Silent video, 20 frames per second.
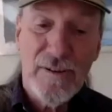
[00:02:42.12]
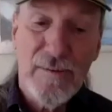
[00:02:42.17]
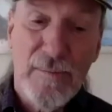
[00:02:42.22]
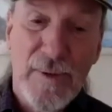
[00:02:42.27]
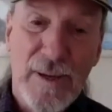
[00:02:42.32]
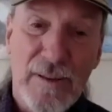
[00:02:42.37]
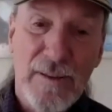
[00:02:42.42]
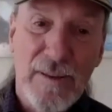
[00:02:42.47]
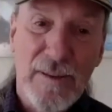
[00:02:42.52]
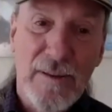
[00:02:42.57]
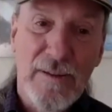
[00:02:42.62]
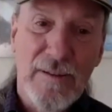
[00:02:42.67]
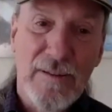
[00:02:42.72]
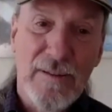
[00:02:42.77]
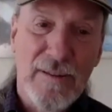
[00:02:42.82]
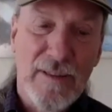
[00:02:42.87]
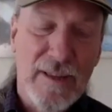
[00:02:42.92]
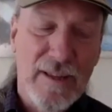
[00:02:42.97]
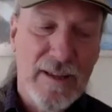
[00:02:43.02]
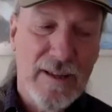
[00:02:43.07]
about the,
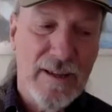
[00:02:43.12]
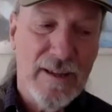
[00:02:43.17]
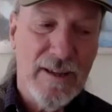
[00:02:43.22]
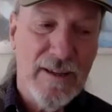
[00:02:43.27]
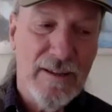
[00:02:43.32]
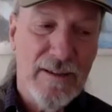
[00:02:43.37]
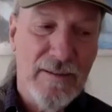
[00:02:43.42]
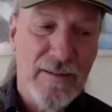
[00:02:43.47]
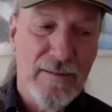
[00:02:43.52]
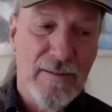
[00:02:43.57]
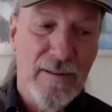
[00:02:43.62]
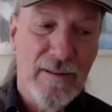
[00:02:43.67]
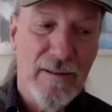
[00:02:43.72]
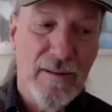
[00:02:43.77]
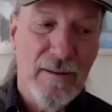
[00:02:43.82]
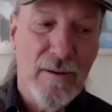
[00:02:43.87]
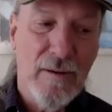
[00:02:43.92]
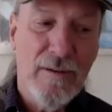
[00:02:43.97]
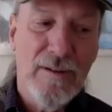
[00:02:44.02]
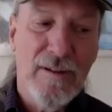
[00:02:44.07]
the uh,
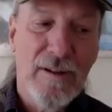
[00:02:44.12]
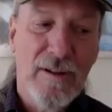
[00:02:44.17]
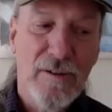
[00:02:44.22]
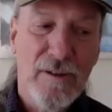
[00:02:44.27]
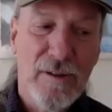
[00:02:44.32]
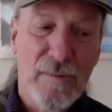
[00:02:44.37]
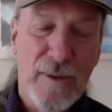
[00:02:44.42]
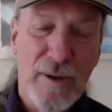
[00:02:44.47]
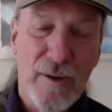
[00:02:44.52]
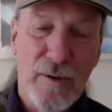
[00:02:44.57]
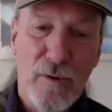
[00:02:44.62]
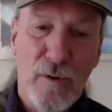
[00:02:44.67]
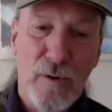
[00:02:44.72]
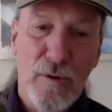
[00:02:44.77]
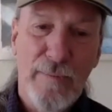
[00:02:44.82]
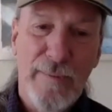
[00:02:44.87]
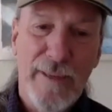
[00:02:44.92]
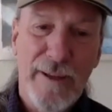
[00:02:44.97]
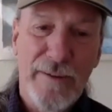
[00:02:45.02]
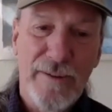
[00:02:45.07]
Tell us about cold
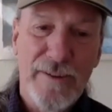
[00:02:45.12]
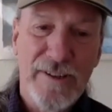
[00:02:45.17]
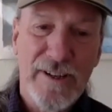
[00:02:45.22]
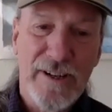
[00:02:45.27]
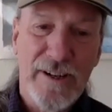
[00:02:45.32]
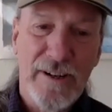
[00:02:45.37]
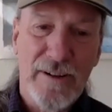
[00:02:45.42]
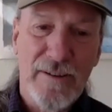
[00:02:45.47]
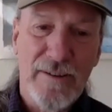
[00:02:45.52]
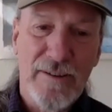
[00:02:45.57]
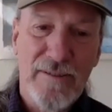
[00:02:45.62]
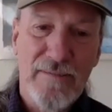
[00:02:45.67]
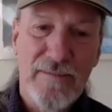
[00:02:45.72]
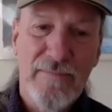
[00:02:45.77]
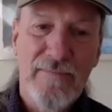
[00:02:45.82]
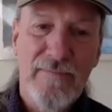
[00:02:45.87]
metal stairs.